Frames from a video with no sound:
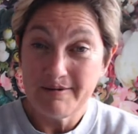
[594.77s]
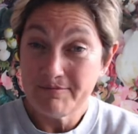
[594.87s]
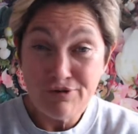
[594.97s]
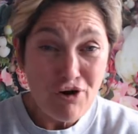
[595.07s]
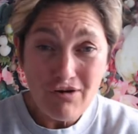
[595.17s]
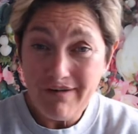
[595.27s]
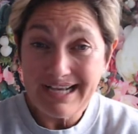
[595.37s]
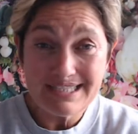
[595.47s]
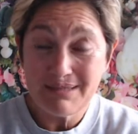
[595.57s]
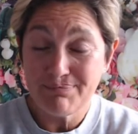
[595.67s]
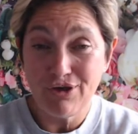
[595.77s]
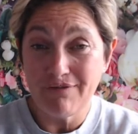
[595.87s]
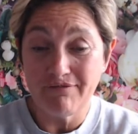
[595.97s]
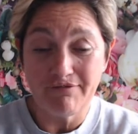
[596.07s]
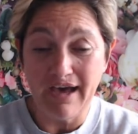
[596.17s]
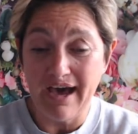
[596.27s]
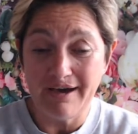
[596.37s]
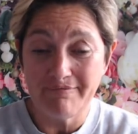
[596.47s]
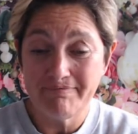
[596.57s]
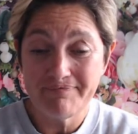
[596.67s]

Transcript: We're all right to burn fat.